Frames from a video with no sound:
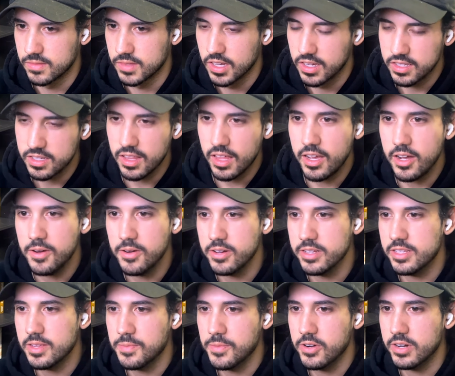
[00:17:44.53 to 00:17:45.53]
Did they go
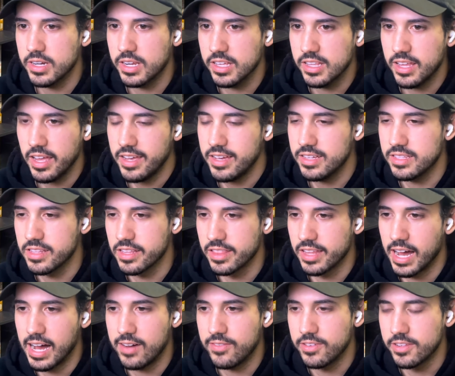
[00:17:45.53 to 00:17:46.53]
into more detail in the
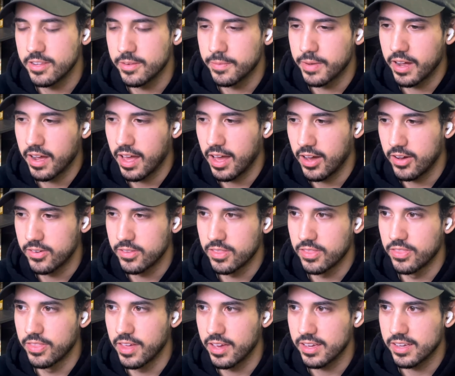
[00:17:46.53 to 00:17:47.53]
novel about how
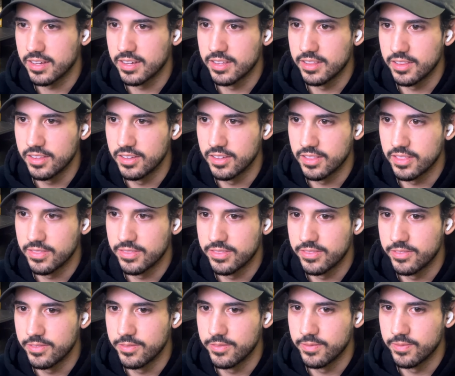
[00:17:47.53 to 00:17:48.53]
they
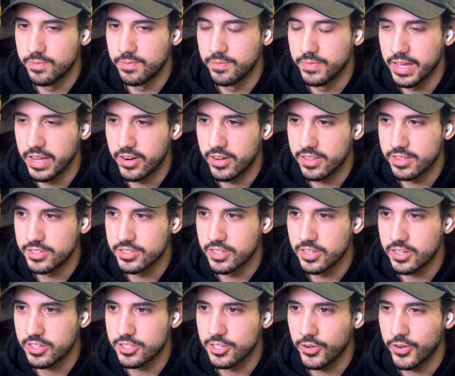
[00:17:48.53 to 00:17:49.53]
made all this
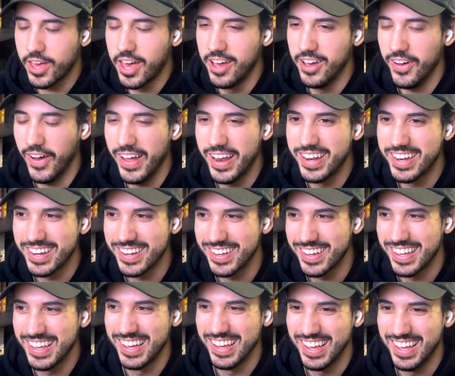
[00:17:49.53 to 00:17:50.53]
look so good?
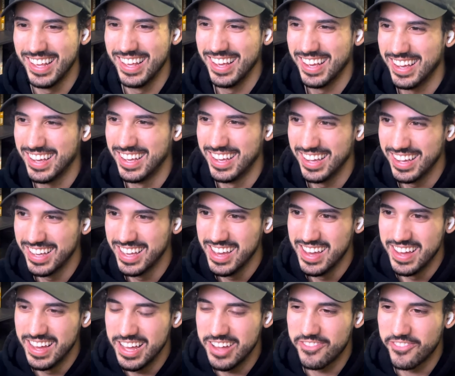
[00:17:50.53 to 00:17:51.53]

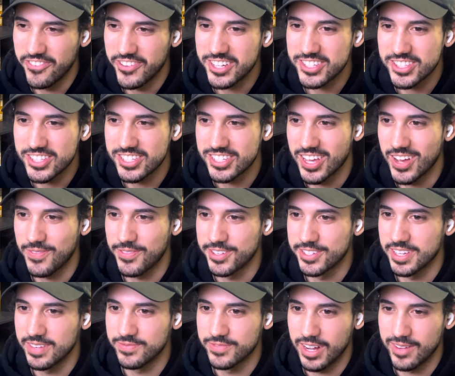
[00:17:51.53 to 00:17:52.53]
And fix this up
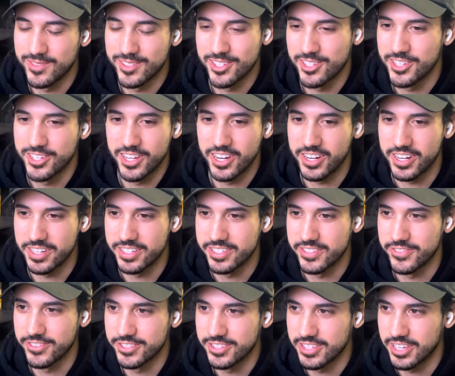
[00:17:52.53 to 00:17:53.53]
because I'm just curious
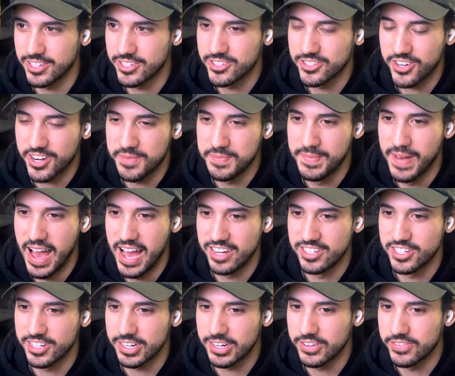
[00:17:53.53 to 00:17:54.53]
if it's like straight
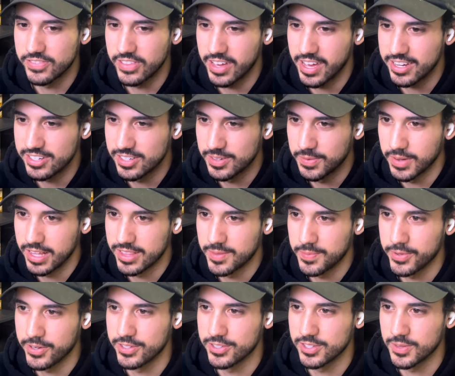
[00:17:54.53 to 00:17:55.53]
magic or if they actually had to
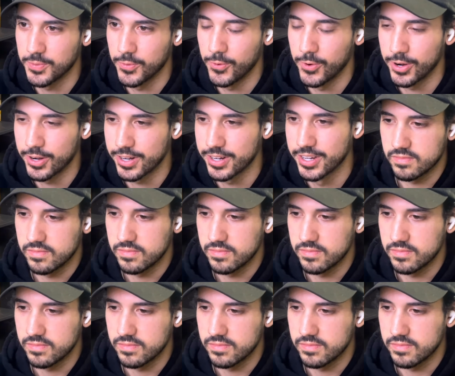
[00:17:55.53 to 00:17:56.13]
put in some work.